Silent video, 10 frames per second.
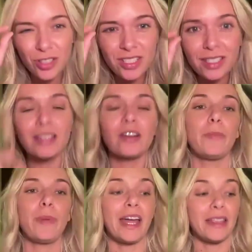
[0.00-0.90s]
just a
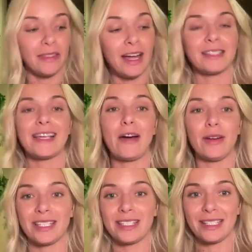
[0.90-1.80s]
little bit, and that's how
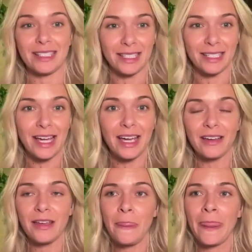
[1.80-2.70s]
it senses it.
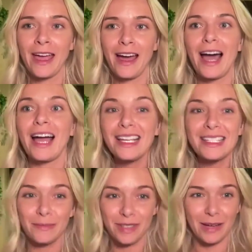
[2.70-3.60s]
I
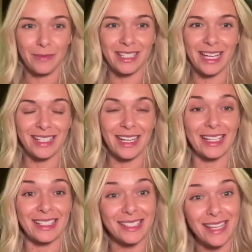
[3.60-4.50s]
sometimes tend to
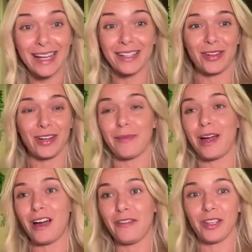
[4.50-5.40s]
get sick during
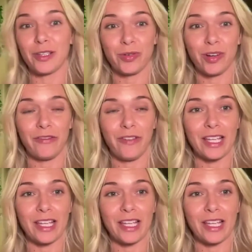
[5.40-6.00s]
my ovulatory